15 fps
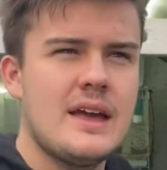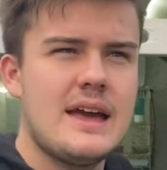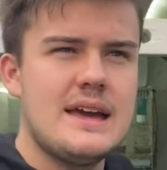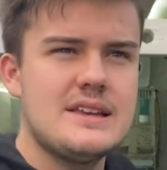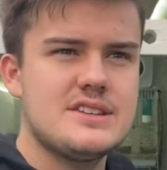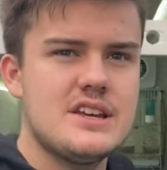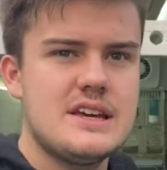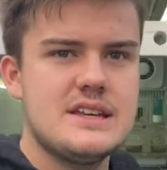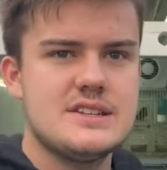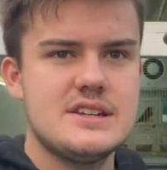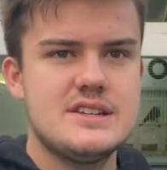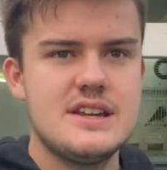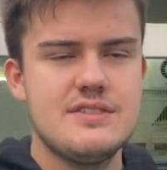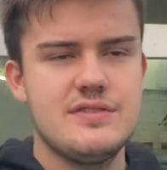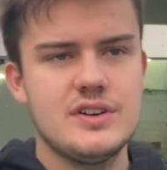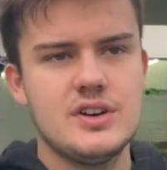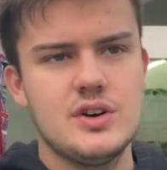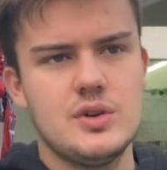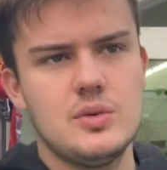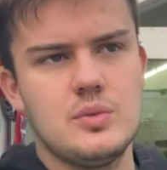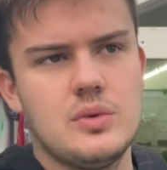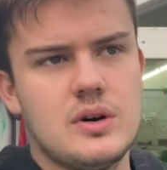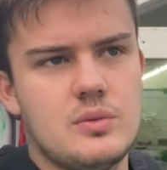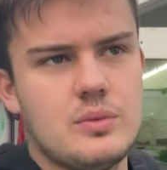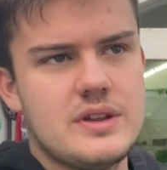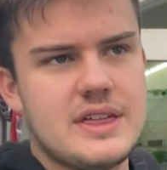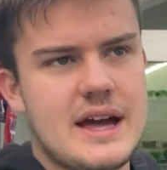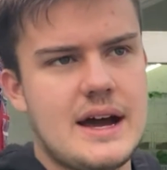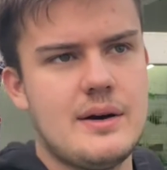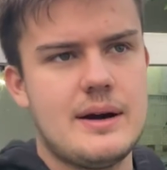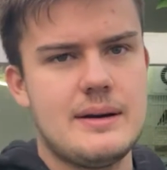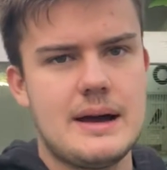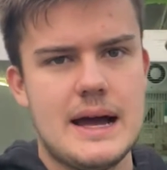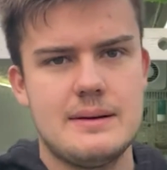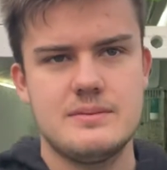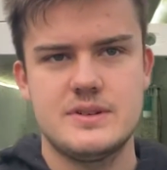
It's a difficult one with how I'm